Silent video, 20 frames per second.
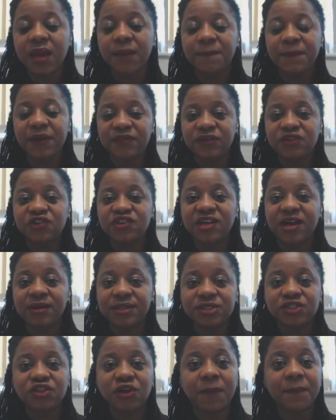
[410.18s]
but the
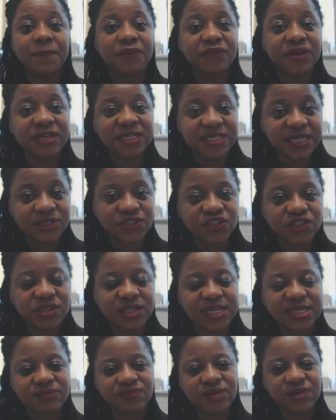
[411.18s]
child is not British,
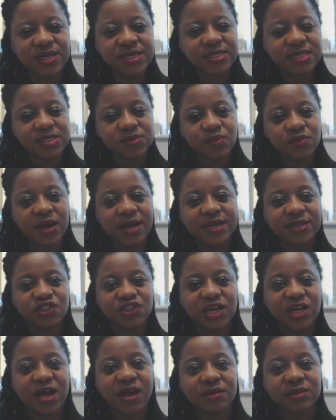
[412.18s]
and there's reasons why a
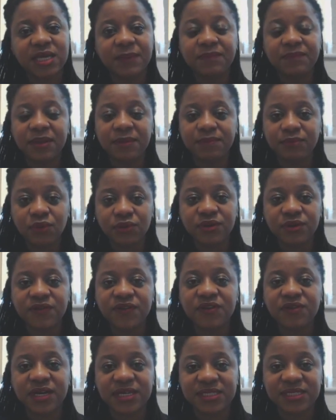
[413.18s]
child can be born in
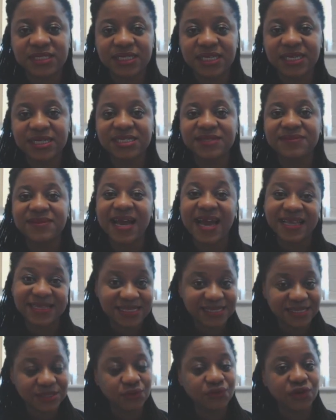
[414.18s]
the United Kingdom
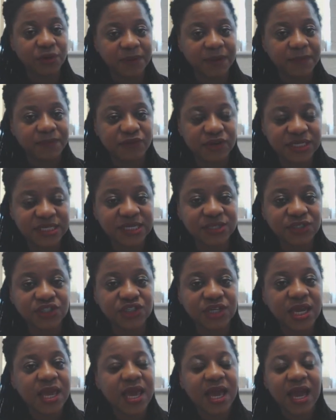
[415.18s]
and still not be
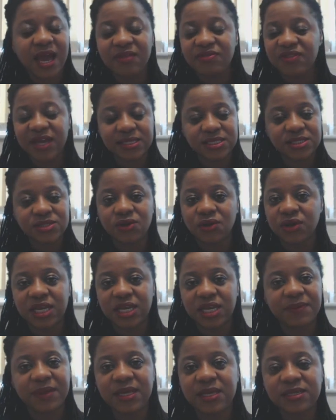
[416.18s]
British, and that's not
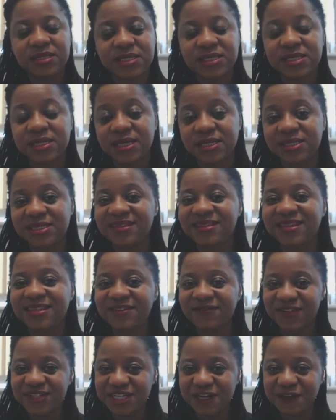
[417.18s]
going to be discussed in
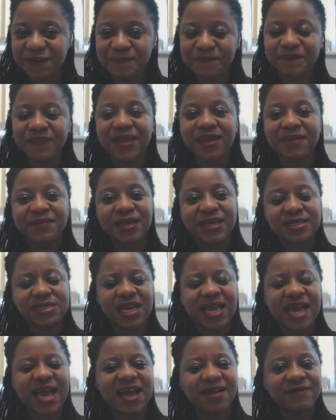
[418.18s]
this video, because
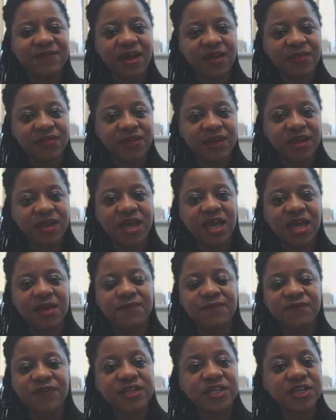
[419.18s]
I have other
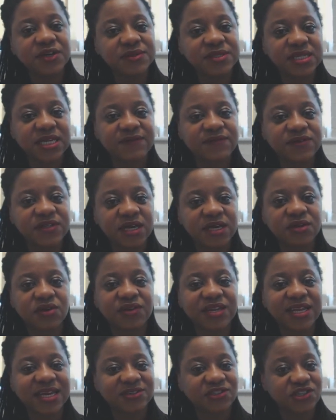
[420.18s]
videos that I've done
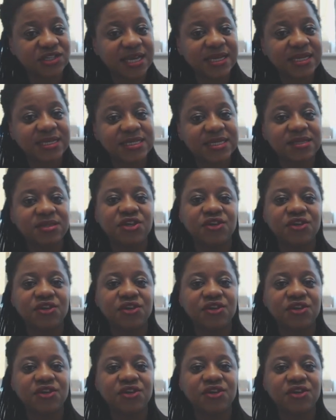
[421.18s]
on nationality